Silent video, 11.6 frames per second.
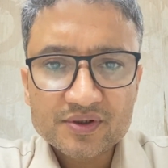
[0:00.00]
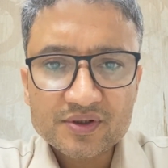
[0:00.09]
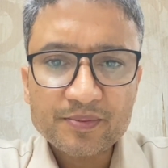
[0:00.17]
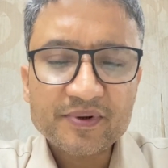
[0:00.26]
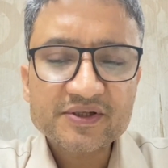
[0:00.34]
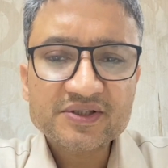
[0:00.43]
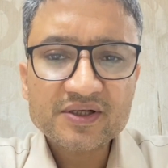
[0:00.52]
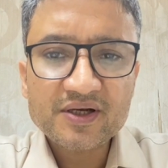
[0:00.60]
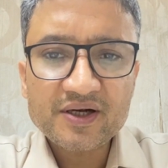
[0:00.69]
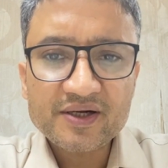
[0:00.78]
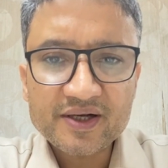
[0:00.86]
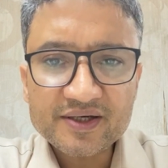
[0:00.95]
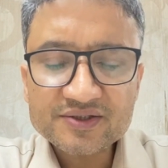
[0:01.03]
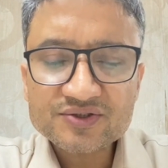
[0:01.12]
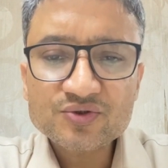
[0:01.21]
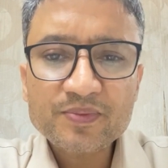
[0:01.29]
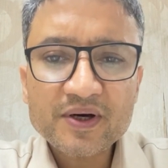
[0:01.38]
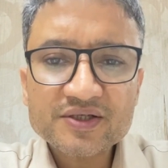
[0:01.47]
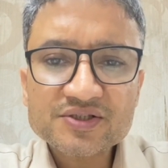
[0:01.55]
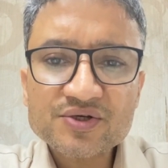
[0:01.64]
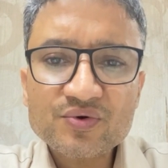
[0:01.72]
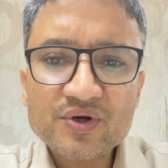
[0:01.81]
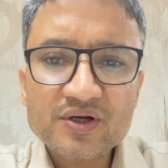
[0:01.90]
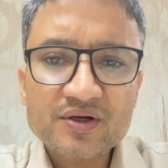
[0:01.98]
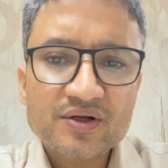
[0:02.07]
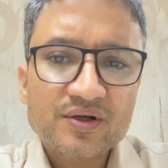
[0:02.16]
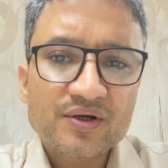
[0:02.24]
The person intends to pass urine,